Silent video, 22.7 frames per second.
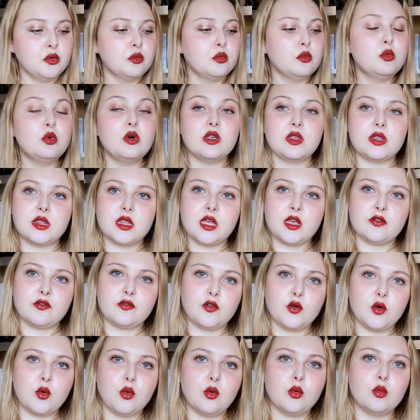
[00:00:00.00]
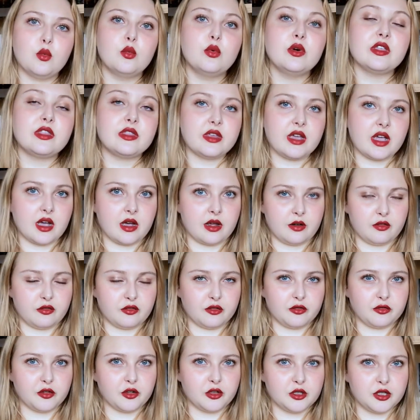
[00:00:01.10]
with their flaw, with their
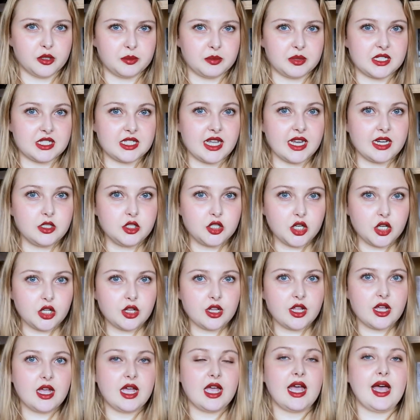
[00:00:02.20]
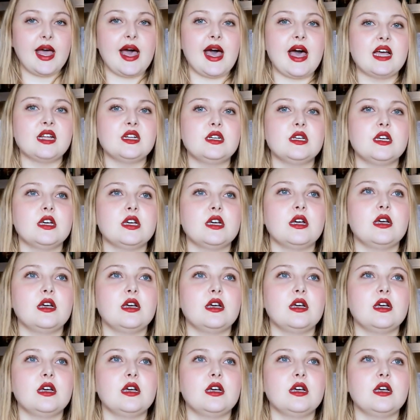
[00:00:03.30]
unfulfilled potential, and